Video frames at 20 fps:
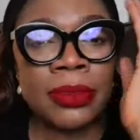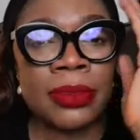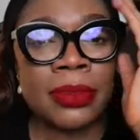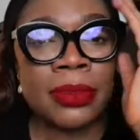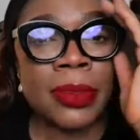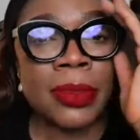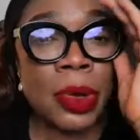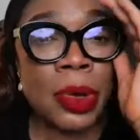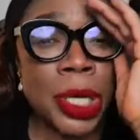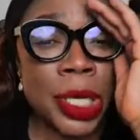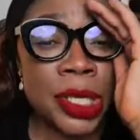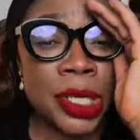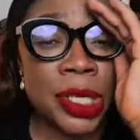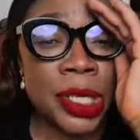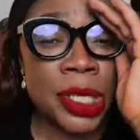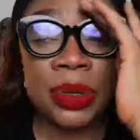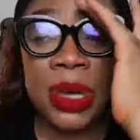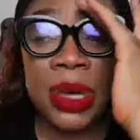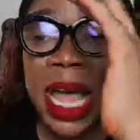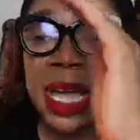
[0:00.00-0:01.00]
Okay,
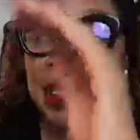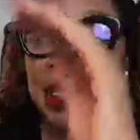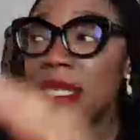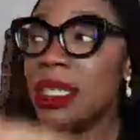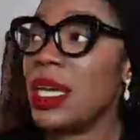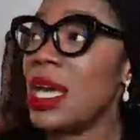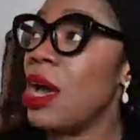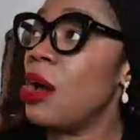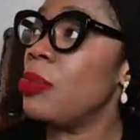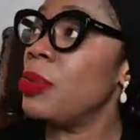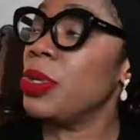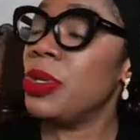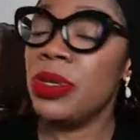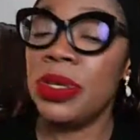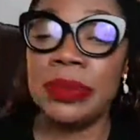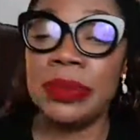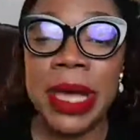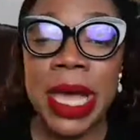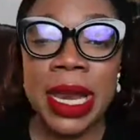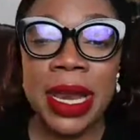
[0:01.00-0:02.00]
so I think I'll be doing
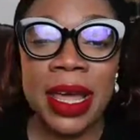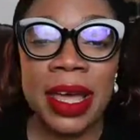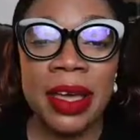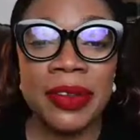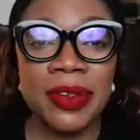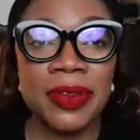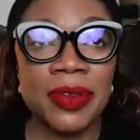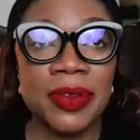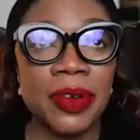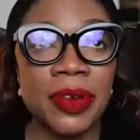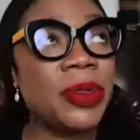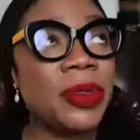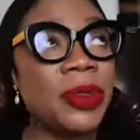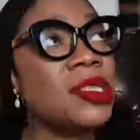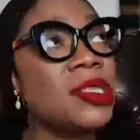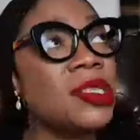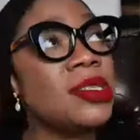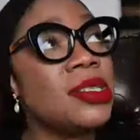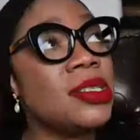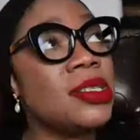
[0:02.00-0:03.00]
my lives from
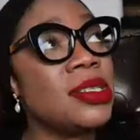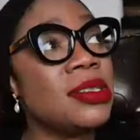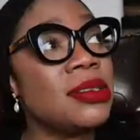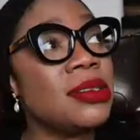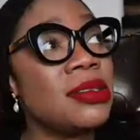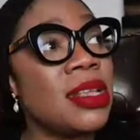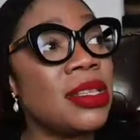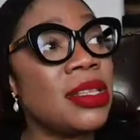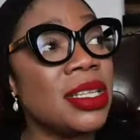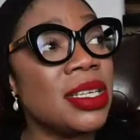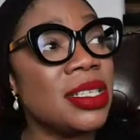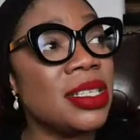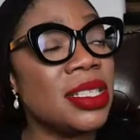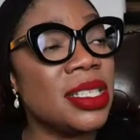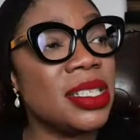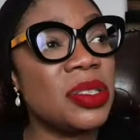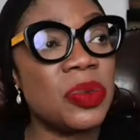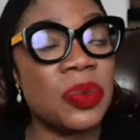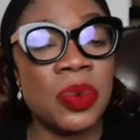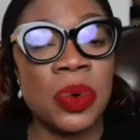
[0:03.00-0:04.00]
this. I think
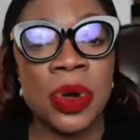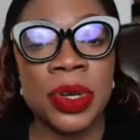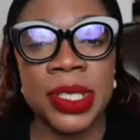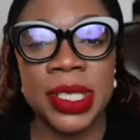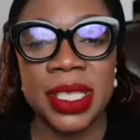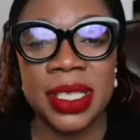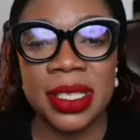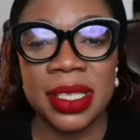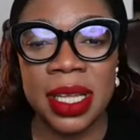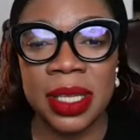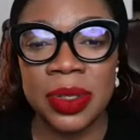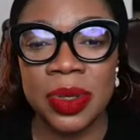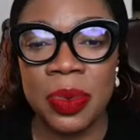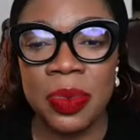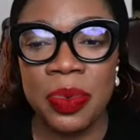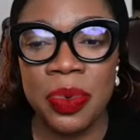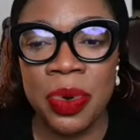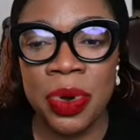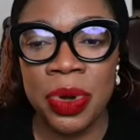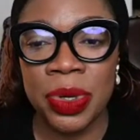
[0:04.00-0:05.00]
this works. This setup
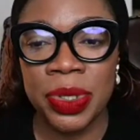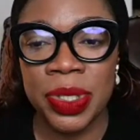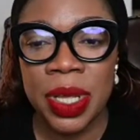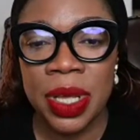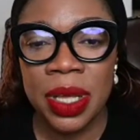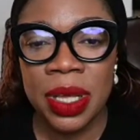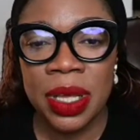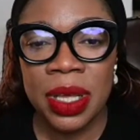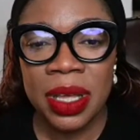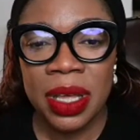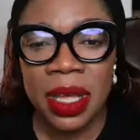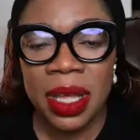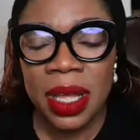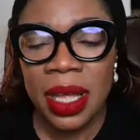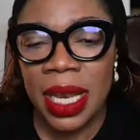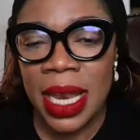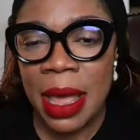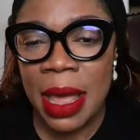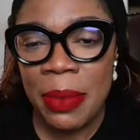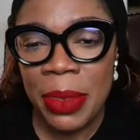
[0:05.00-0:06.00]
works.
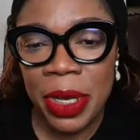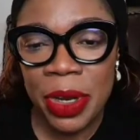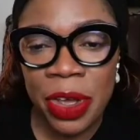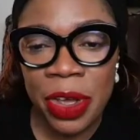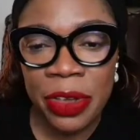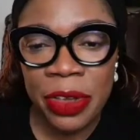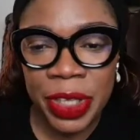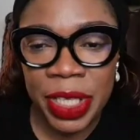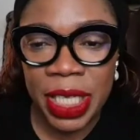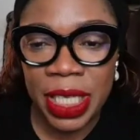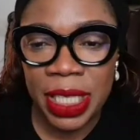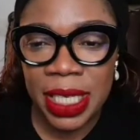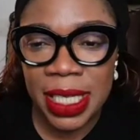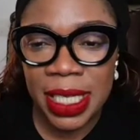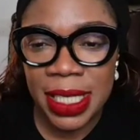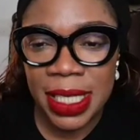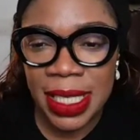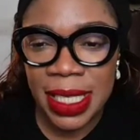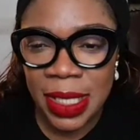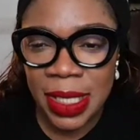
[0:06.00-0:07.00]
Let me know if you think this
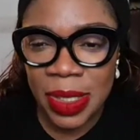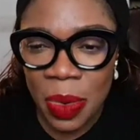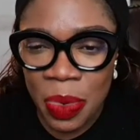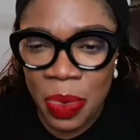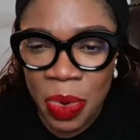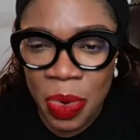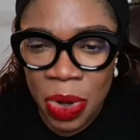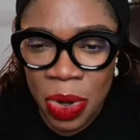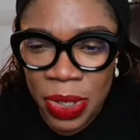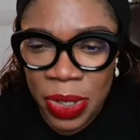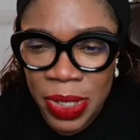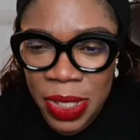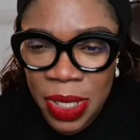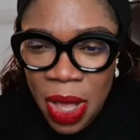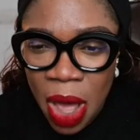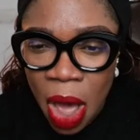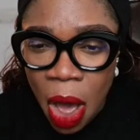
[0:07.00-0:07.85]
setup works.